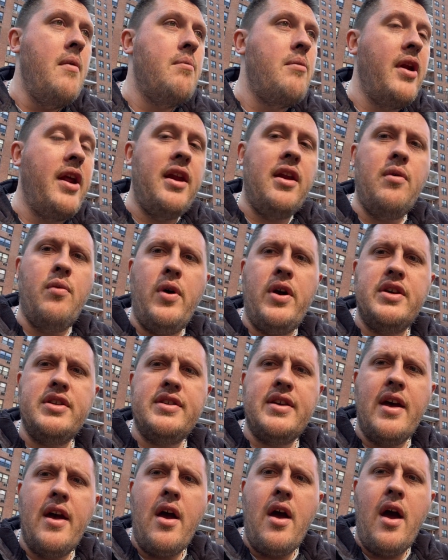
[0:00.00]
But
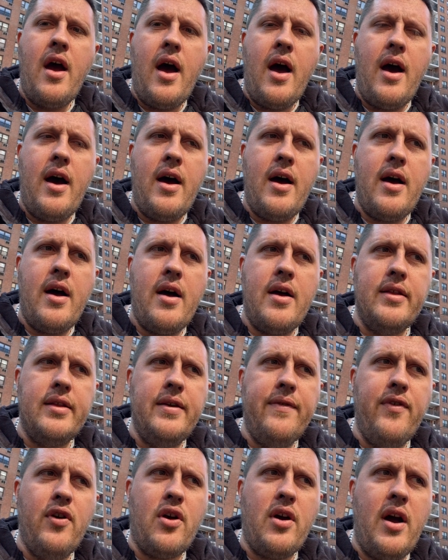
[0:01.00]
anyways, uh,
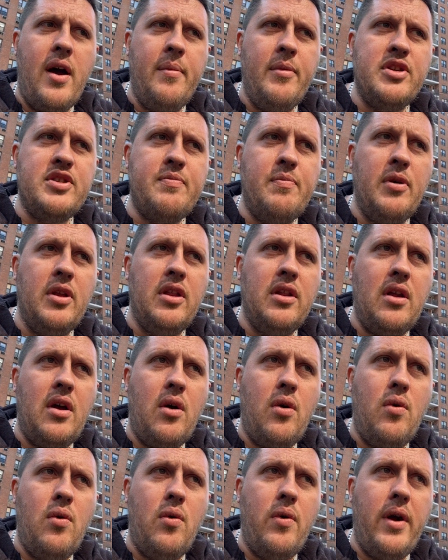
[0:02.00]
leave your comments
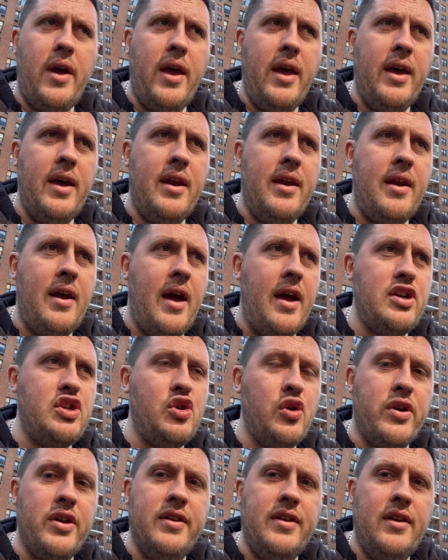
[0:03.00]
below and I
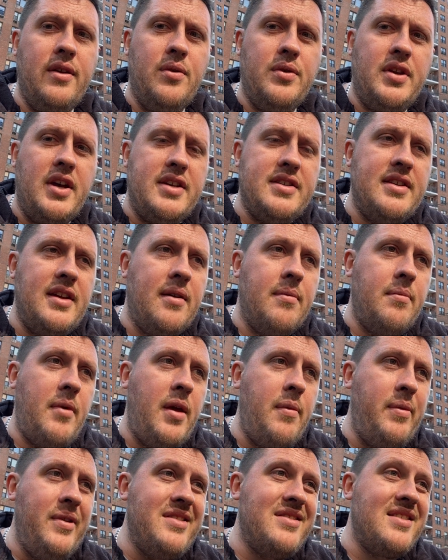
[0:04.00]
shall continue testing.
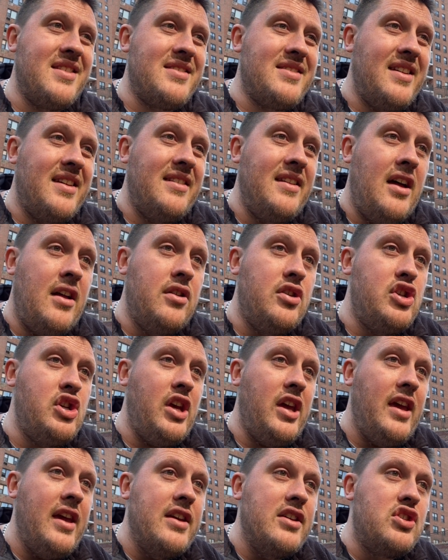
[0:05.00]
Maybe CIGS
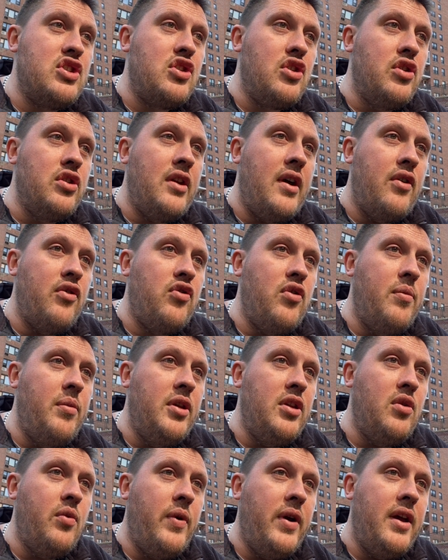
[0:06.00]
technology is turned out to
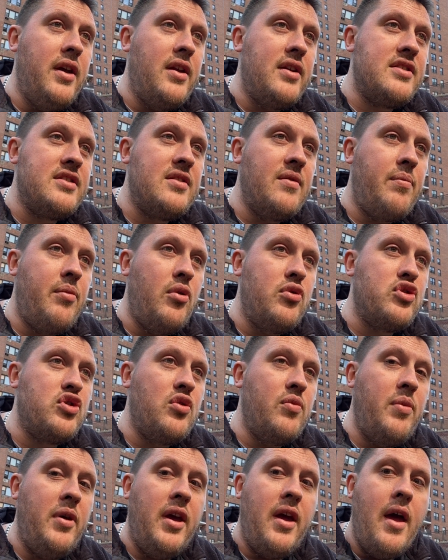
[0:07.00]
be the way it is supposed
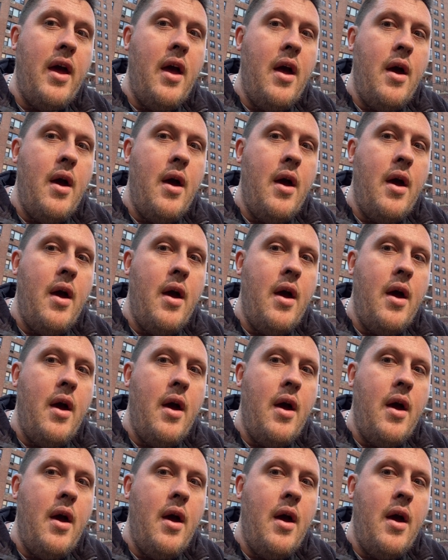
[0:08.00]
to be,